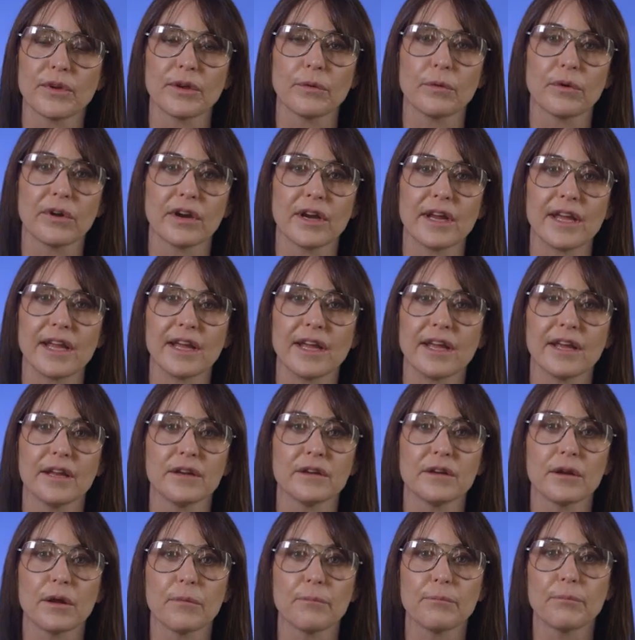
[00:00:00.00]
We were
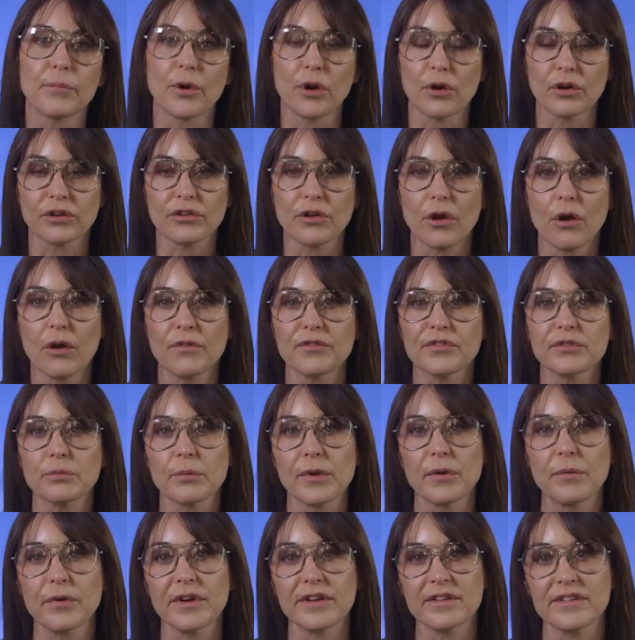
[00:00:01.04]
in Bergdorf's,
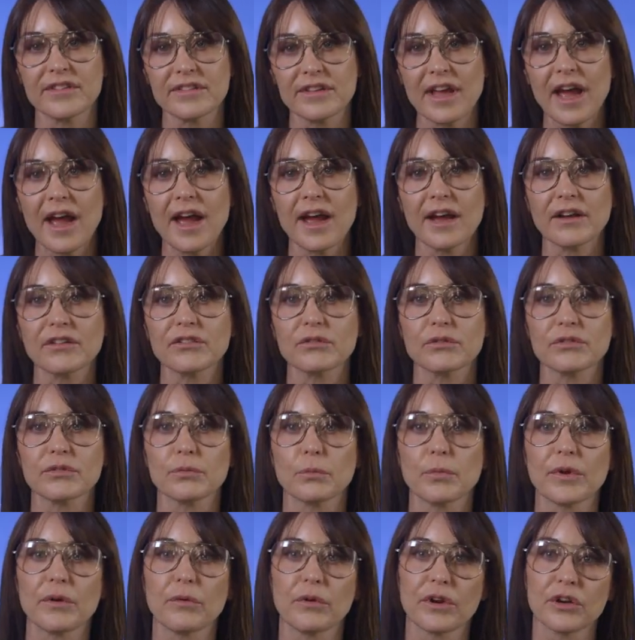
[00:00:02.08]
we were in
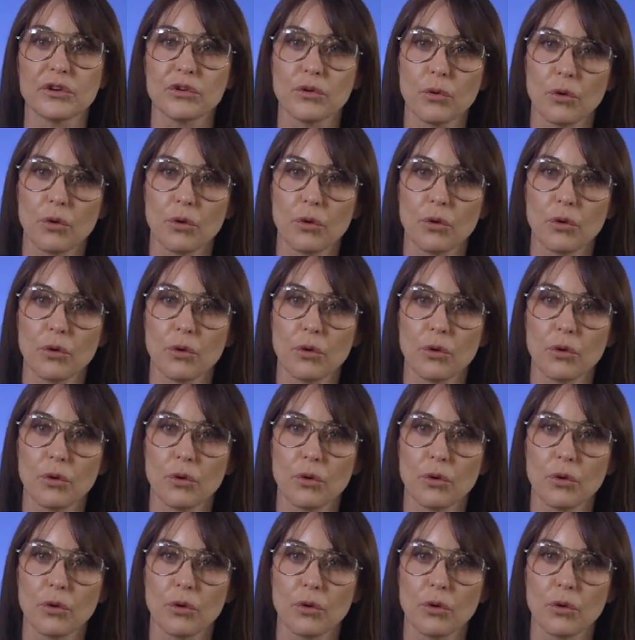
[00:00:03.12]
Saks, we were in